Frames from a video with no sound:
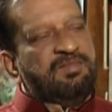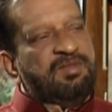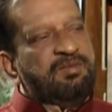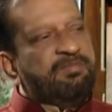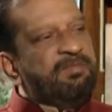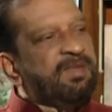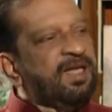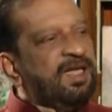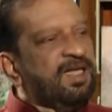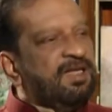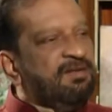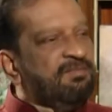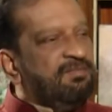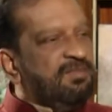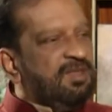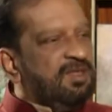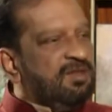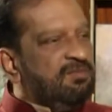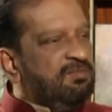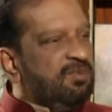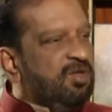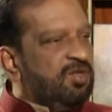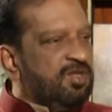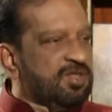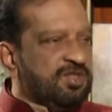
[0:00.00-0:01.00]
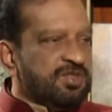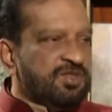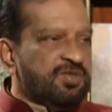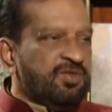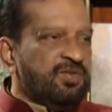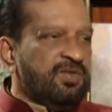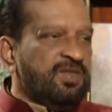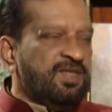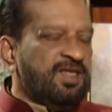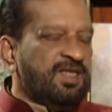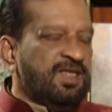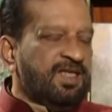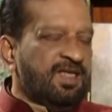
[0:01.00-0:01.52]
my
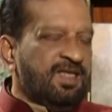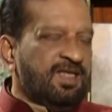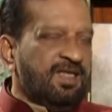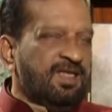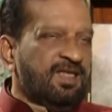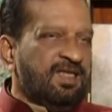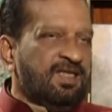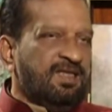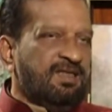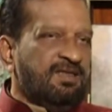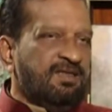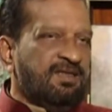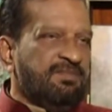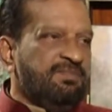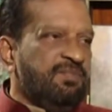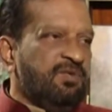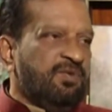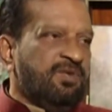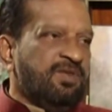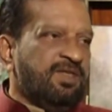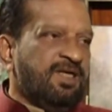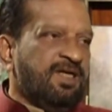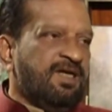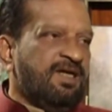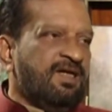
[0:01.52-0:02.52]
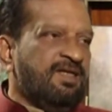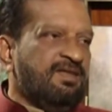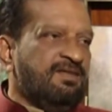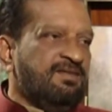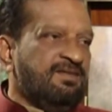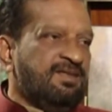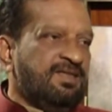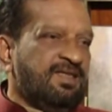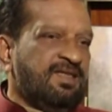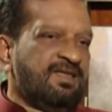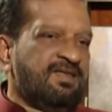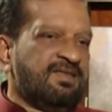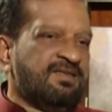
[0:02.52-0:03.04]
Montessori report card
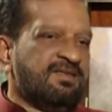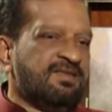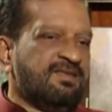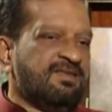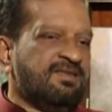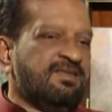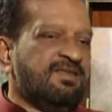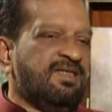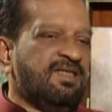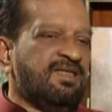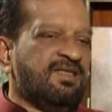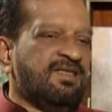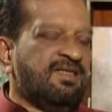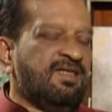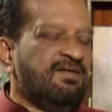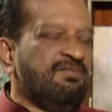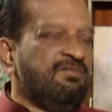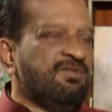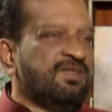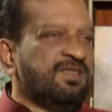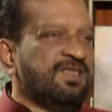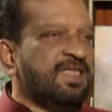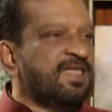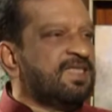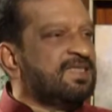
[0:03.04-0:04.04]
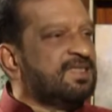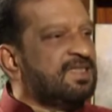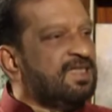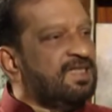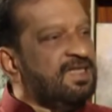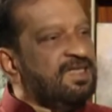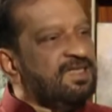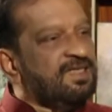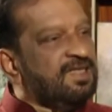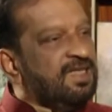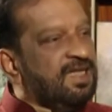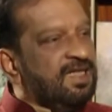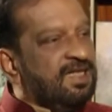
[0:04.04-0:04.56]
says that I was
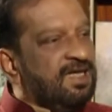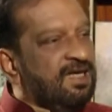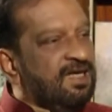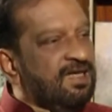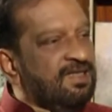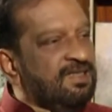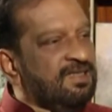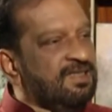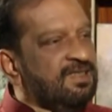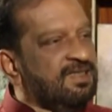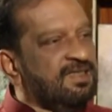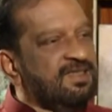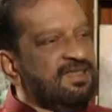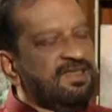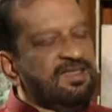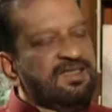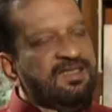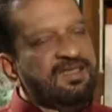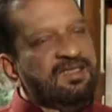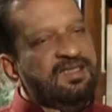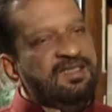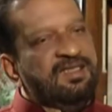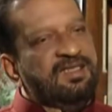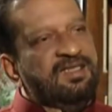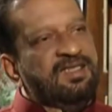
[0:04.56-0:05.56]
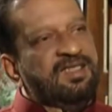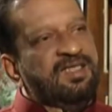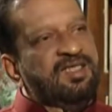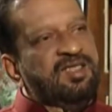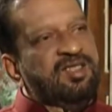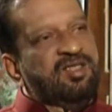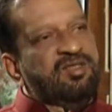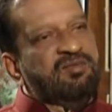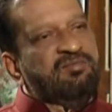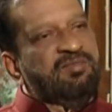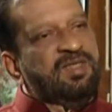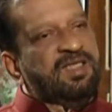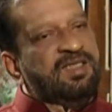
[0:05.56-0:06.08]
excellent in art,
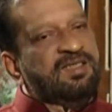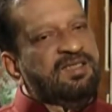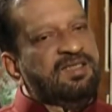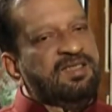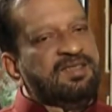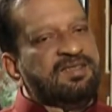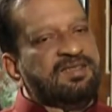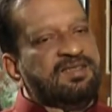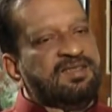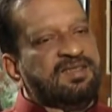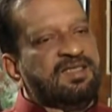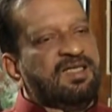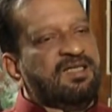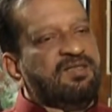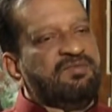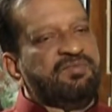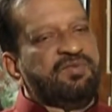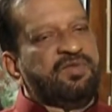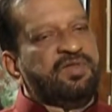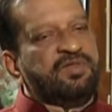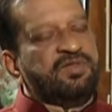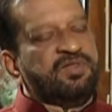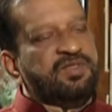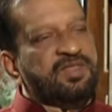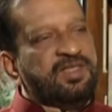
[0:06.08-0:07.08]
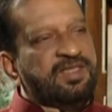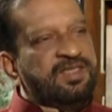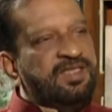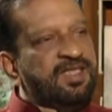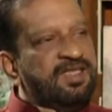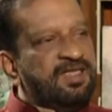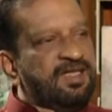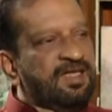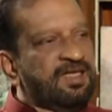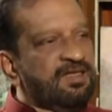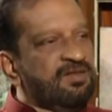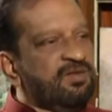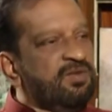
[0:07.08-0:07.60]
but it's unfortunate
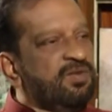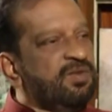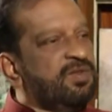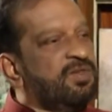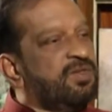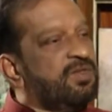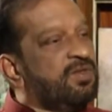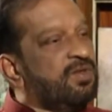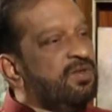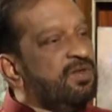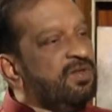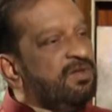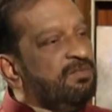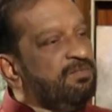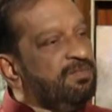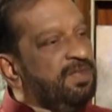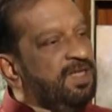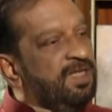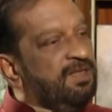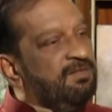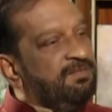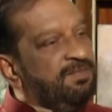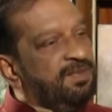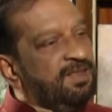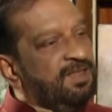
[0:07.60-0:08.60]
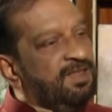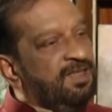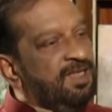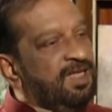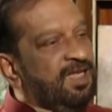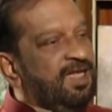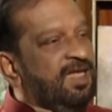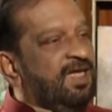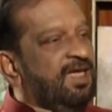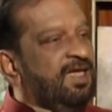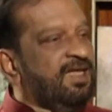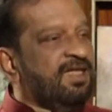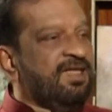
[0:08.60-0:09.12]
that I don't draw on paper
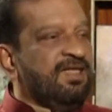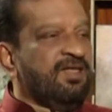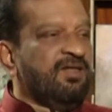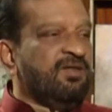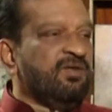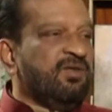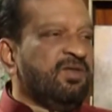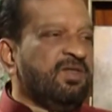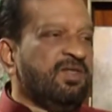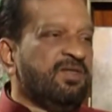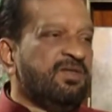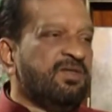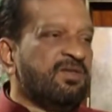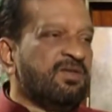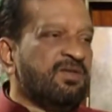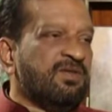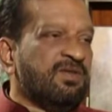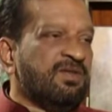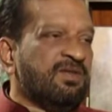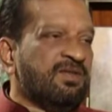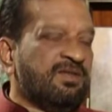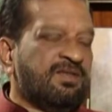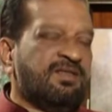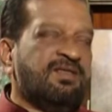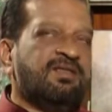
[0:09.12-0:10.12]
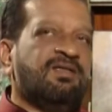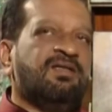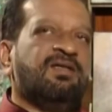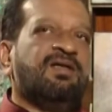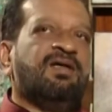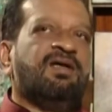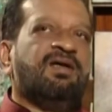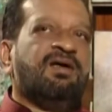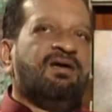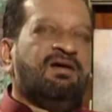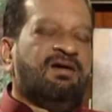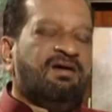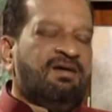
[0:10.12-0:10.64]
and I only draw on
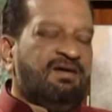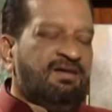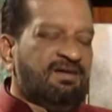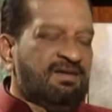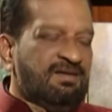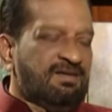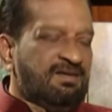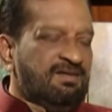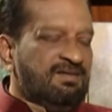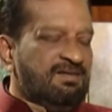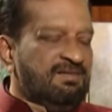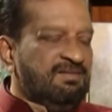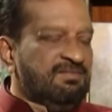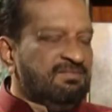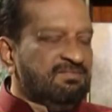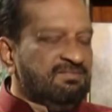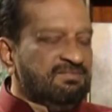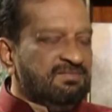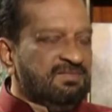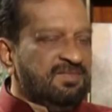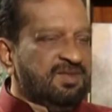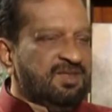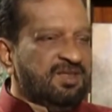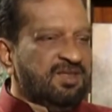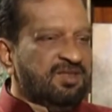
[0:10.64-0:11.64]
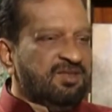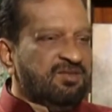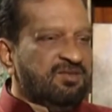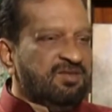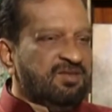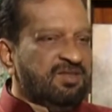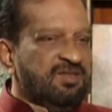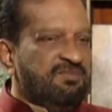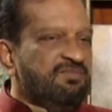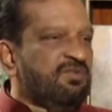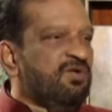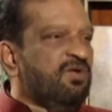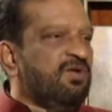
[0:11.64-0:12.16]

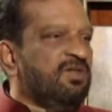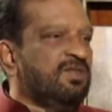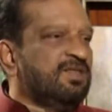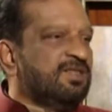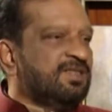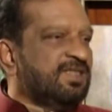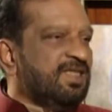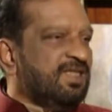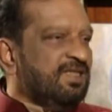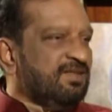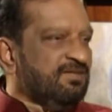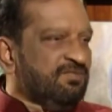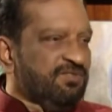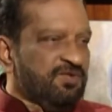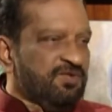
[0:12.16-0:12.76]
the walls and